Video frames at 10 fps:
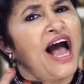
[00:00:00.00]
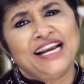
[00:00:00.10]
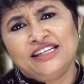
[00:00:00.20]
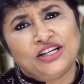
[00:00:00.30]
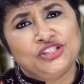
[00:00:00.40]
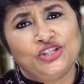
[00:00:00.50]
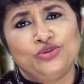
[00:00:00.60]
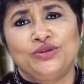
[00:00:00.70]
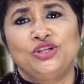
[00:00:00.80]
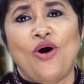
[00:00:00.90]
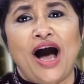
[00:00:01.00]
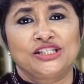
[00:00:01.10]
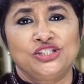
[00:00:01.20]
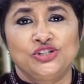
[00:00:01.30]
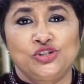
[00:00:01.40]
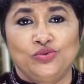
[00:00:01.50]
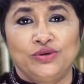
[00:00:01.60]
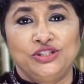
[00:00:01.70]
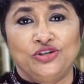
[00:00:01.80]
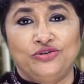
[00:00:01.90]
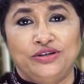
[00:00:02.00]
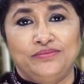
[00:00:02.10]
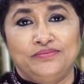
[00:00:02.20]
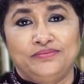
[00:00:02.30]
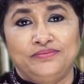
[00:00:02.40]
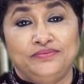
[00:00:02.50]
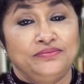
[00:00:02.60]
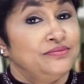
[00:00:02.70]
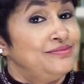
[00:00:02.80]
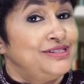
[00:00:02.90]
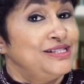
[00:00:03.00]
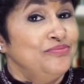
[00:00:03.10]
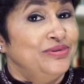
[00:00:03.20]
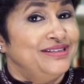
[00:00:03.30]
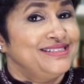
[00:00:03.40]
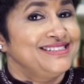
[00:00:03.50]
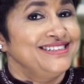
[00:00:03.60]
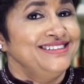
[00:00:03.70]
And continue with your actions towards your dream. Simple, isn't